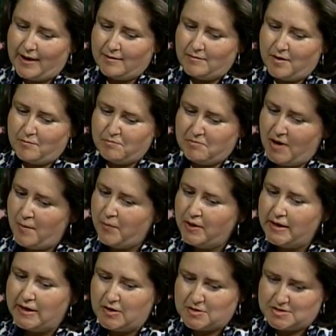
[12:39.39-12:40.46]
a
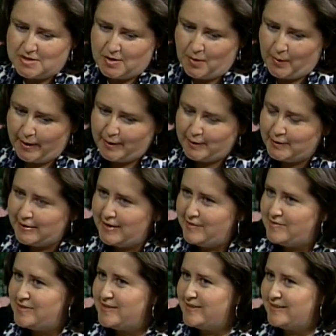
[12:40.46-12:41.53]
couple of years ago, I couldn't
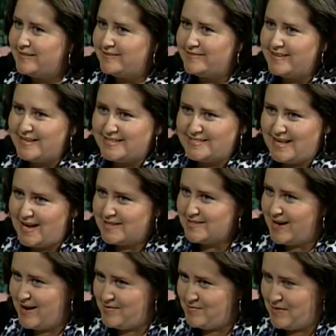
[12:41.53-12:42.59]
give you the exact
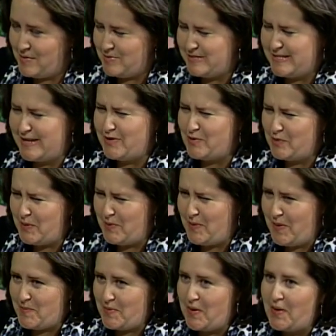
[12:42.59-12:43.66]
time frame because I don't
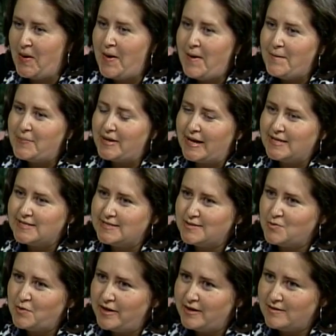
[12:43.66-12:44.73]
remember, but I
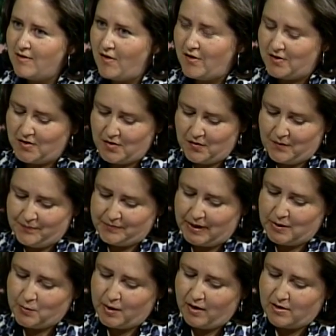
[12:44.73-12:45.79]
did read an article
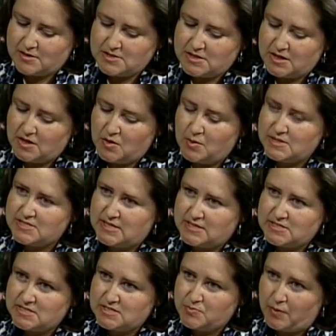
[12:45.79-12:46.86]
in regards to the U.S.
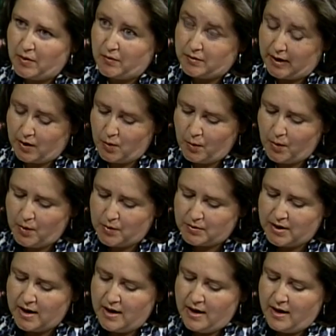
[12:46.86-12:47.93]
Census Bureau, and I
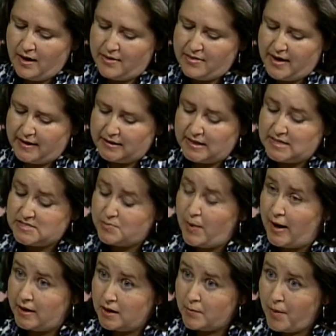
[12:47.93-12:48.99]
quote, that the
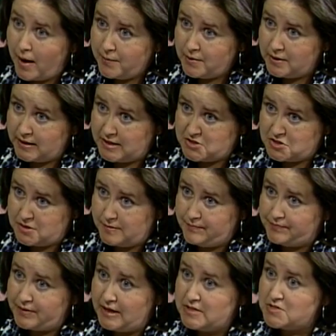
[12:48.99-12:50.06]
Hispanic
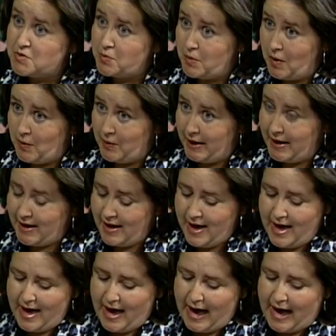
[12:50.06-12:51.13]
population is growing,
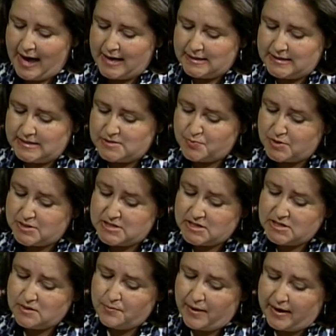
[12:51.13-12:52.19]
and it's
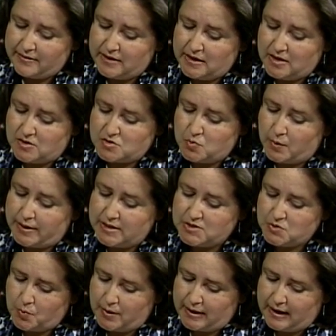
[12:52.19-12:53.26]
predicted by the year
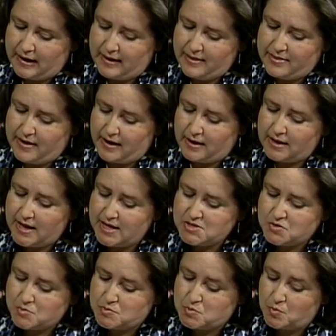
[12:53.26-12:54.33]
2020 that
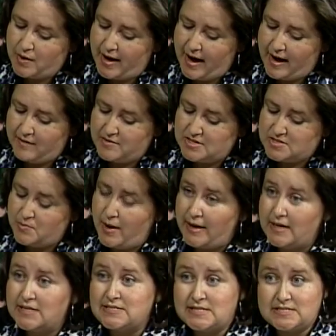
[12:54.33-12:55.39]
classrooms will have
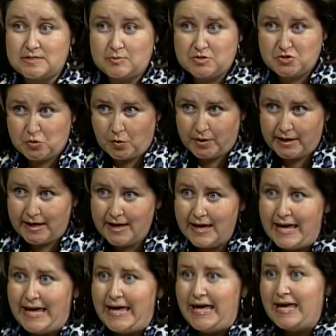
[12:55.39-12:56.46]
Hispanics as the majority.
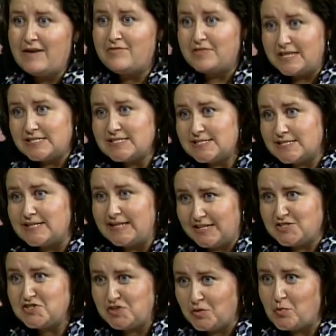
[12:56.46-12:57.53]
If this is an
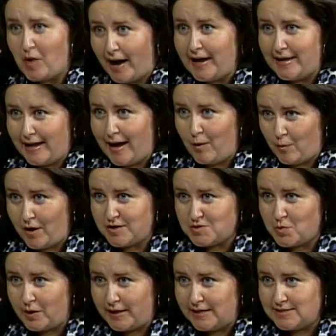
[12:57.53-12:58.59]
issue right now, we're at
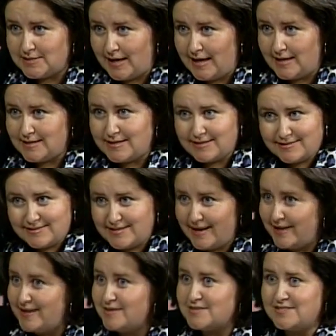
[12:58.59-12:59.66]
2010,
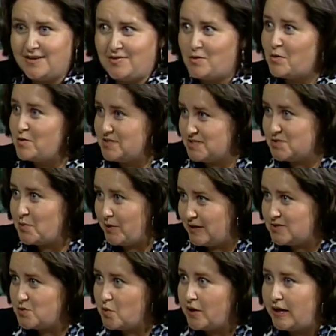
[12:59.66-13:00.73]
10 years down the road is
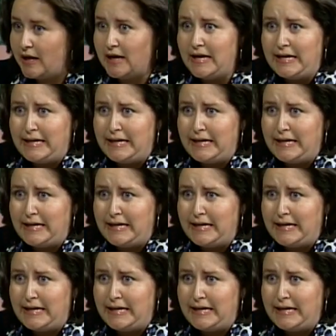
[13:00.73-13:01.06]
2020.